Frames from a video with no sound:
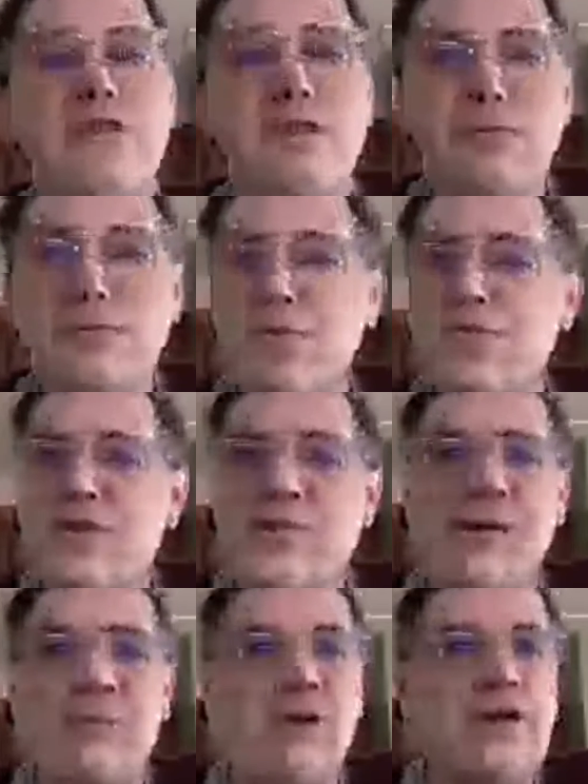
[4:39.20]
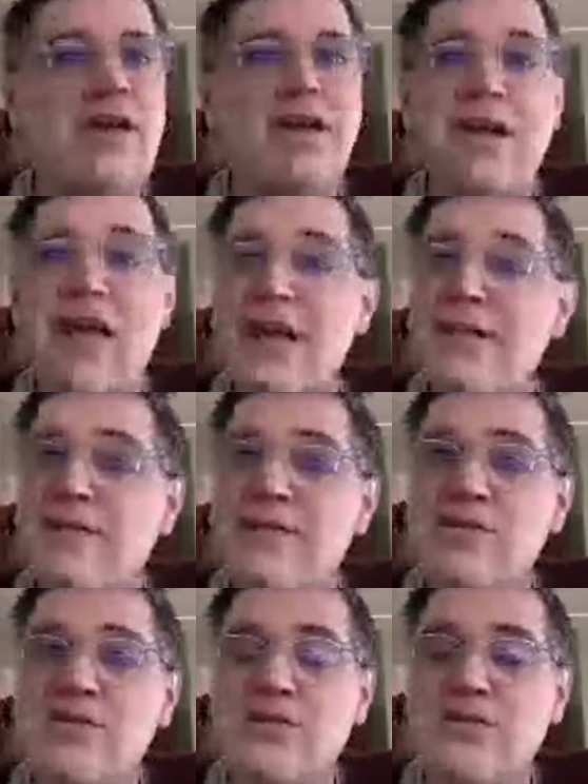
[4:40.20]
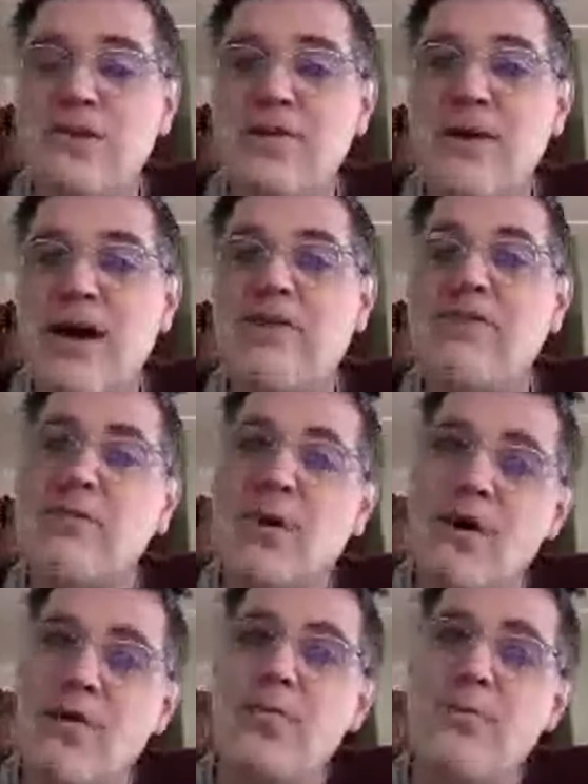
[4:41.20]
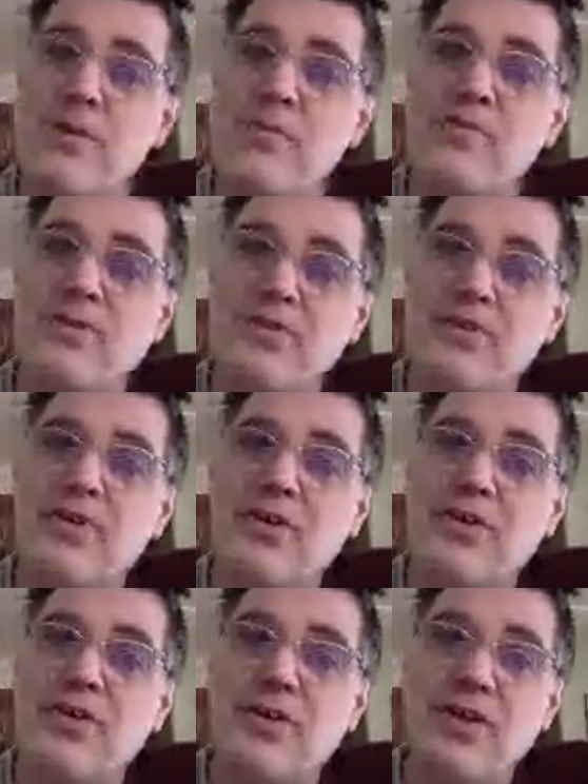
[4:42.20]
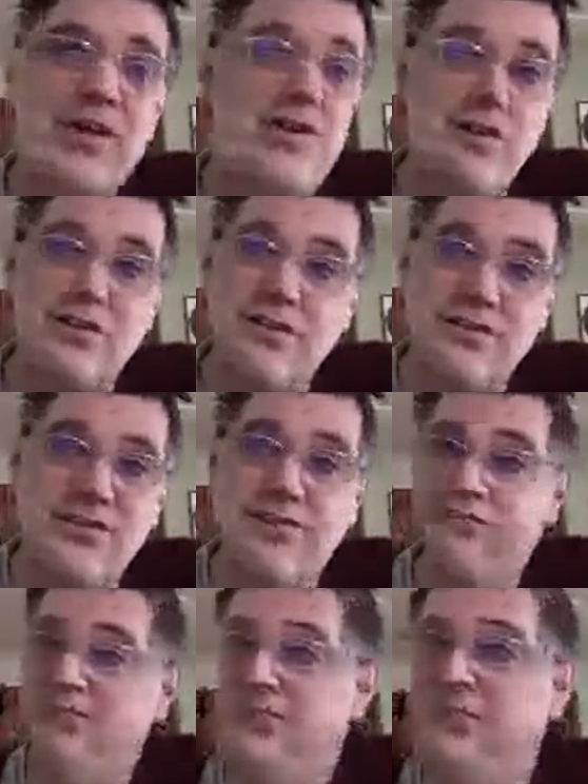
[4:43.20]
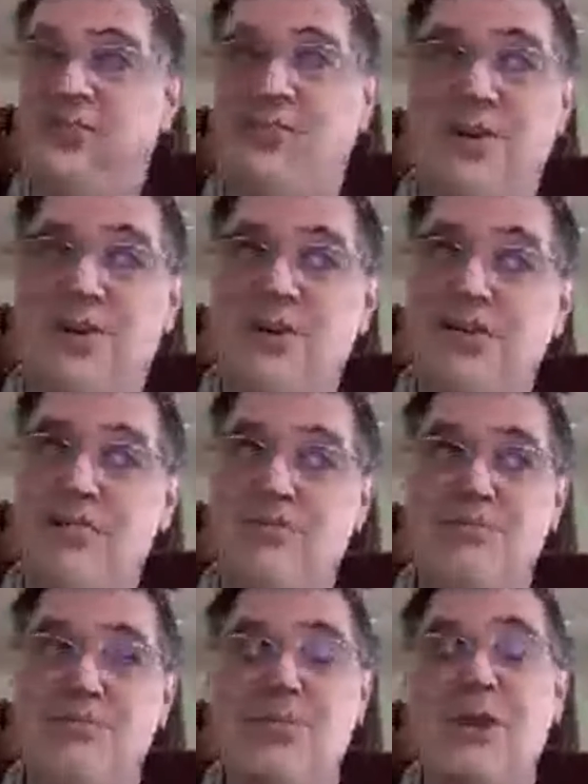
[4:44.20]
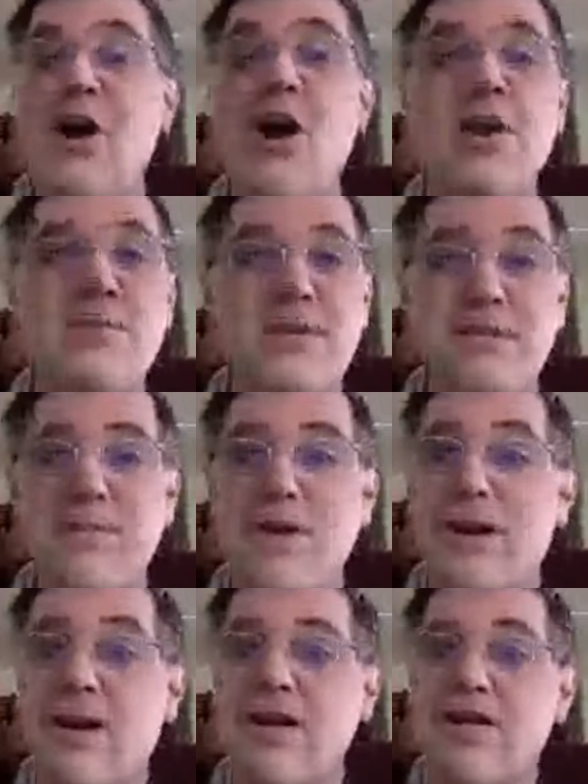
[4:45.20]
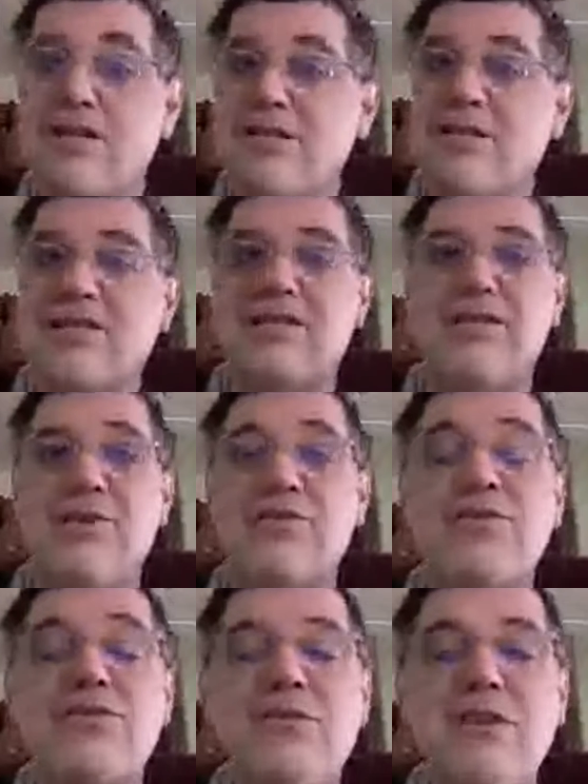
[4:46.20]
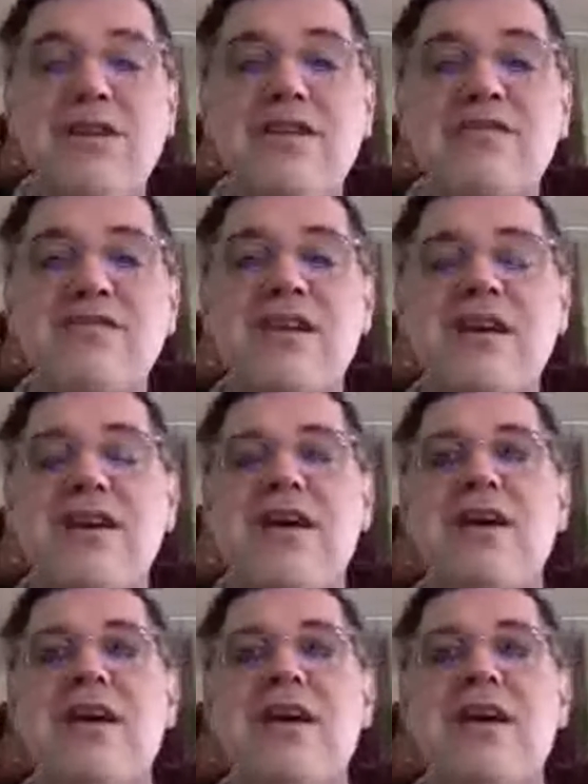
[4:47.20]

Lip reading: lead worship, I'm not getting any visual feedback from other members of the congregation because they're anonymous behind their screens.